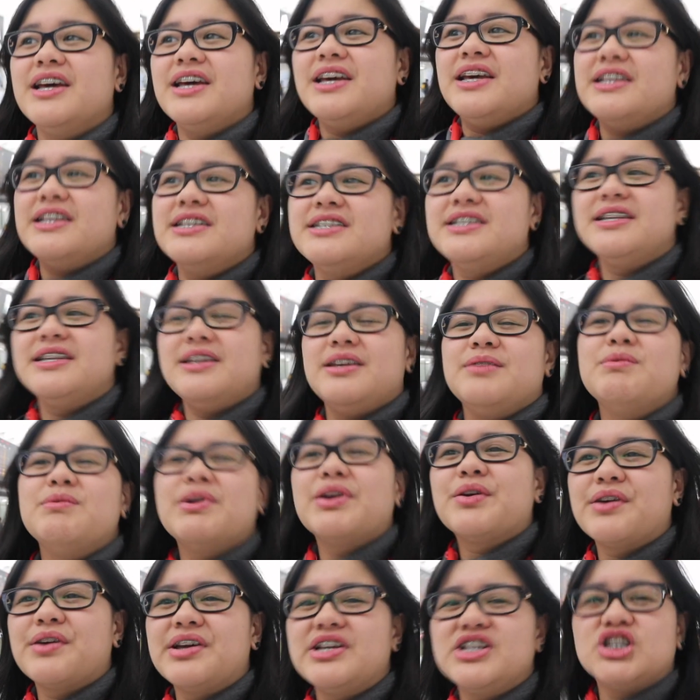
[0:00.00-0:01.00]

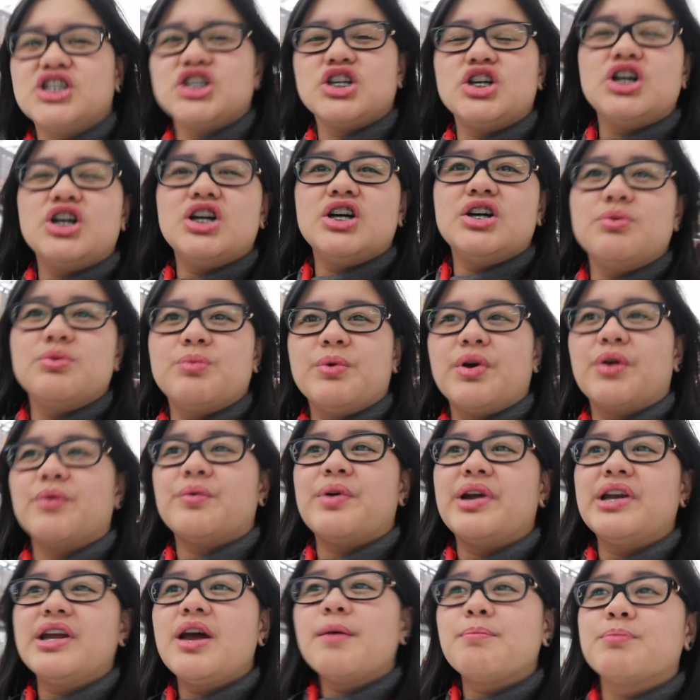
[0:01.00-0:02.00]
immigration. We
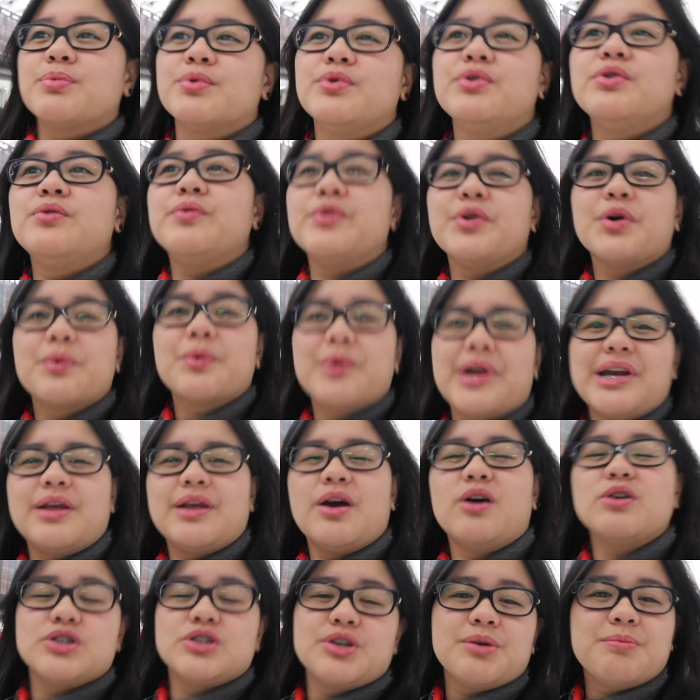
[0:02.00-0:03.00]
already approved. We
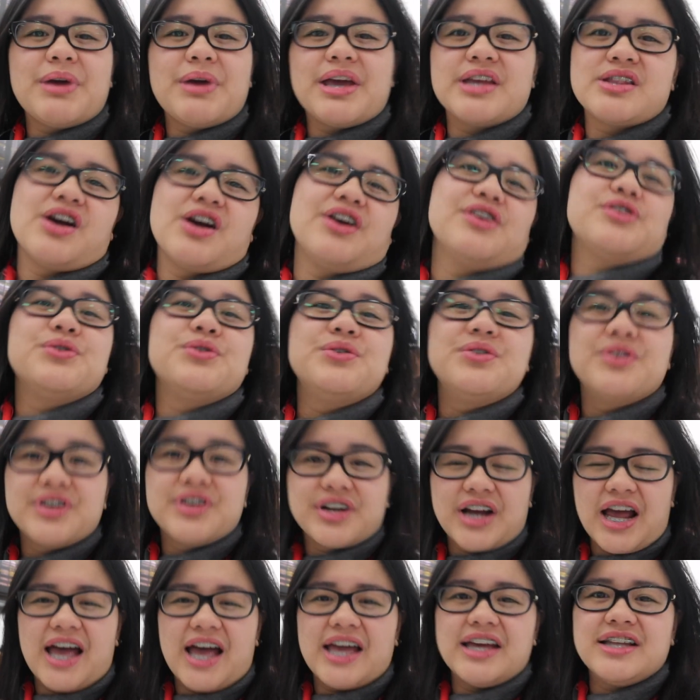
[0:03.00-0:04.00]
already also met our
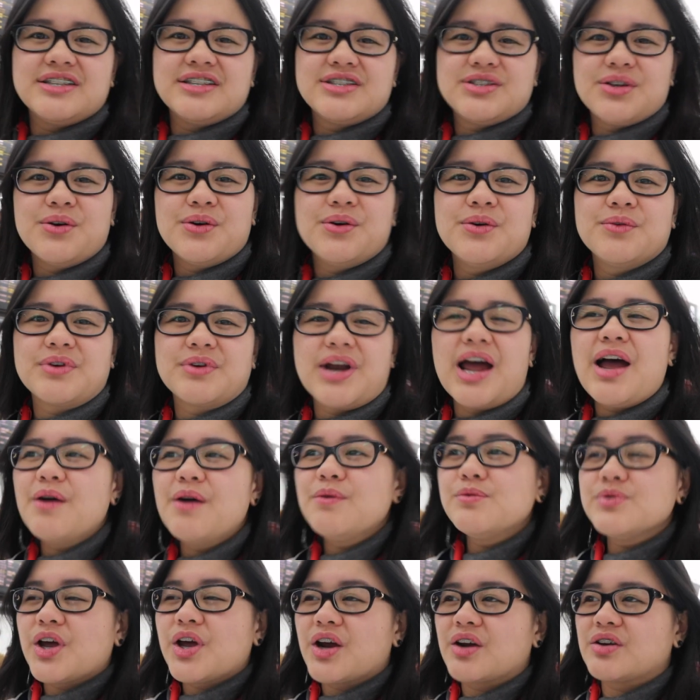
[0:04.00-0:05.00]
tour guide. So
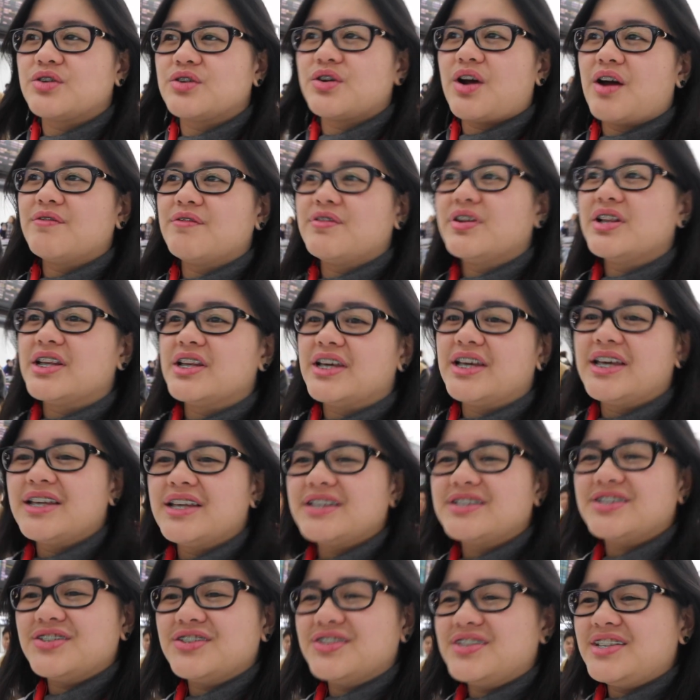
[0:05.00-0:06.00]
now we are
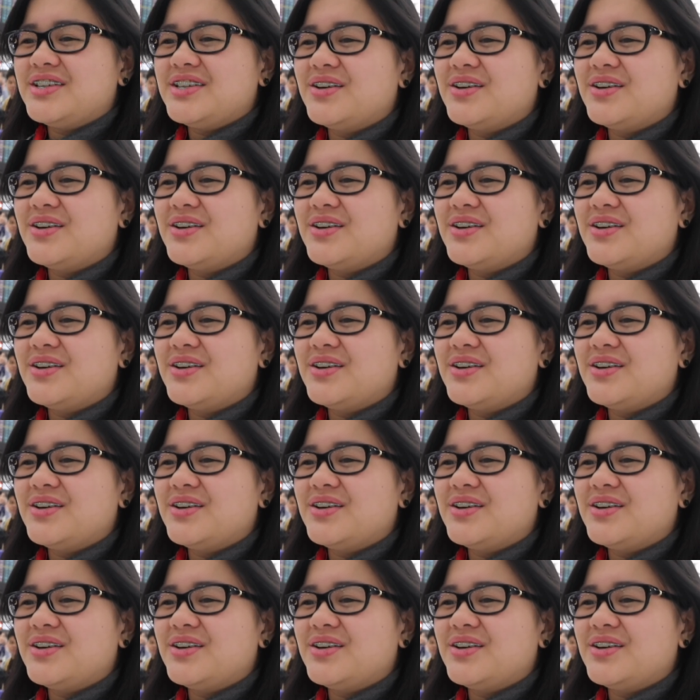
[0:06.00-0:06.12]
traveling to the